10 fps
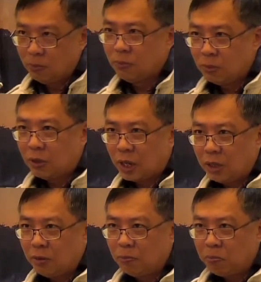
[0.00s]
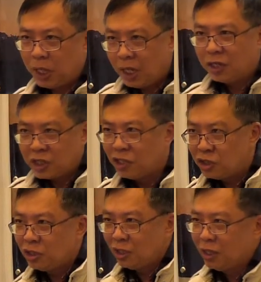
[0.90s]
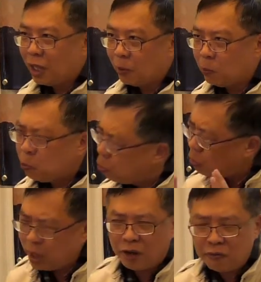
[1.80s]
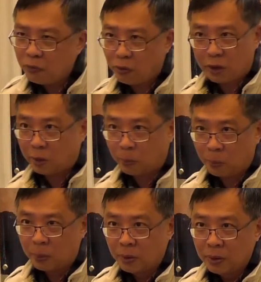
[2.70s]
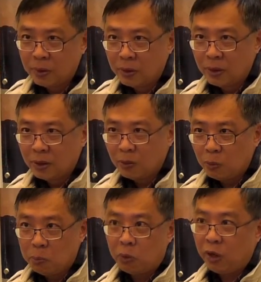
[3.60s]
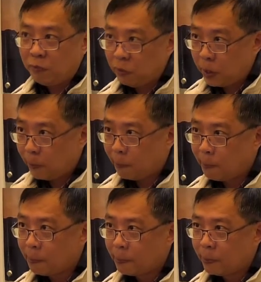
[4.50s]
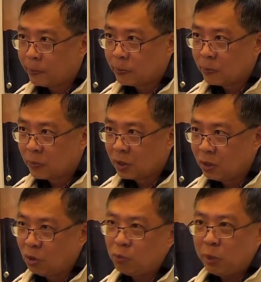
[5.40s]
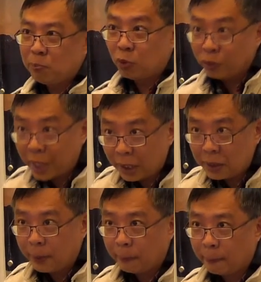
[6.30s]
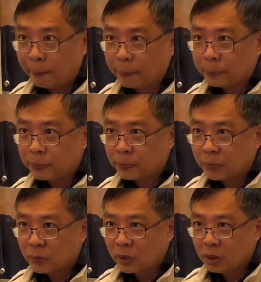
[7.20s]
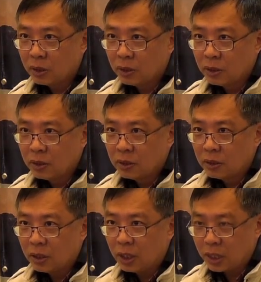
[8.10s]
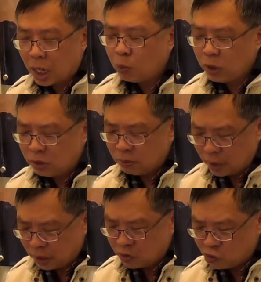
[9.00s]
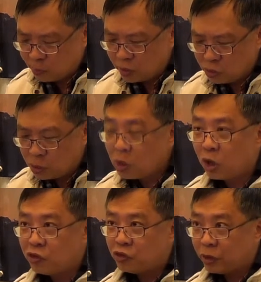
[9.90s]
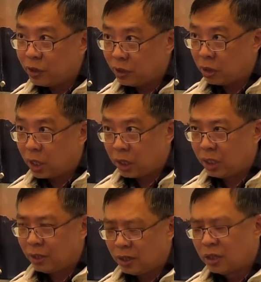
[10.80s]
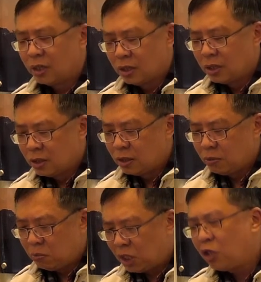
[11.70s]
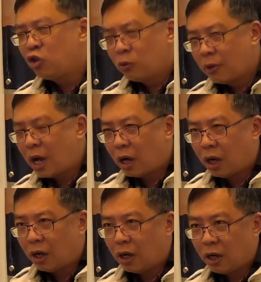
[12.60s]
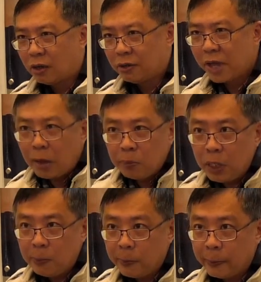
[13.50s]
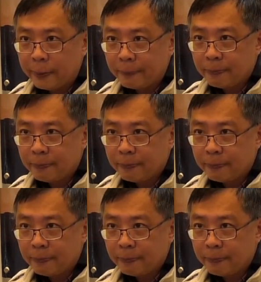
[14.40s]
right, pay attention to them. Pray for them. We pray for them. The Lord may protect them. And now we take a special concern, right, in making sure our young people